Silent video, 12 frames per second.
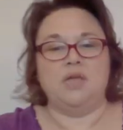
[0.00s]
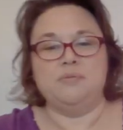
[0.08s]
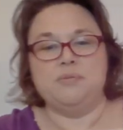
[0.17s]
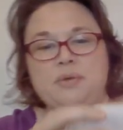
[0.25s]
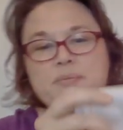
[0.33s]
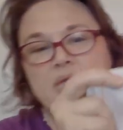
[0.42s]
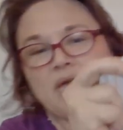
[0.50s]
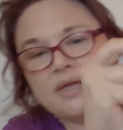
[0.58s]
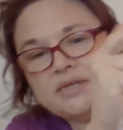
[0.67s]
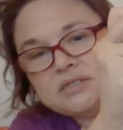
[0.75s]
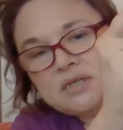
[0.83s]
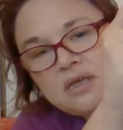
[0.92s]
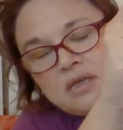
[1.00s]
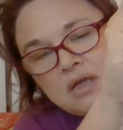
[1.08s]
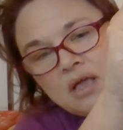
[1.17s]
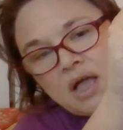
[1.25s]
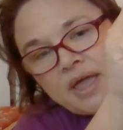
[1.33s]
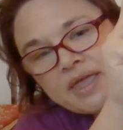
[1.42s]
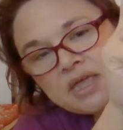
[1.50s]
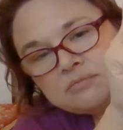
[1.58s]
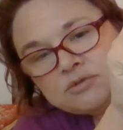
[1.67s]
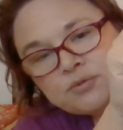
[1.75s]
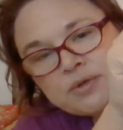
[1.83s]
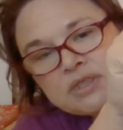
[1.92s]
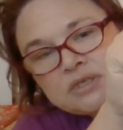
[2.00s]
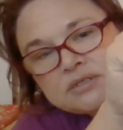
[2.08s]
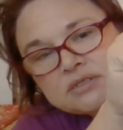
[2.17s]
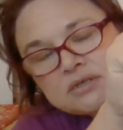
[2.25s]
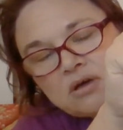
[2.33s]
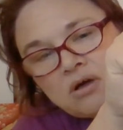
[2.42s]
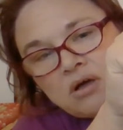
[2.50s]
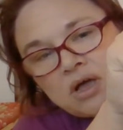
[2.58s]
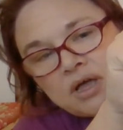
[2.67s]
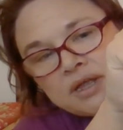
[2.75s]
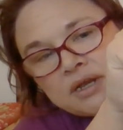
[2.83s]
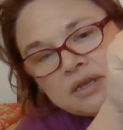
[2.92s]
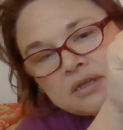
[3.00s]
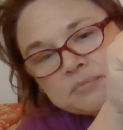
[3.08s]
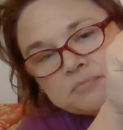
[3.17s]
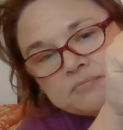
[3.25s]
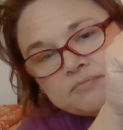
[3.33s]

I'm a bit behind. I am doing this on,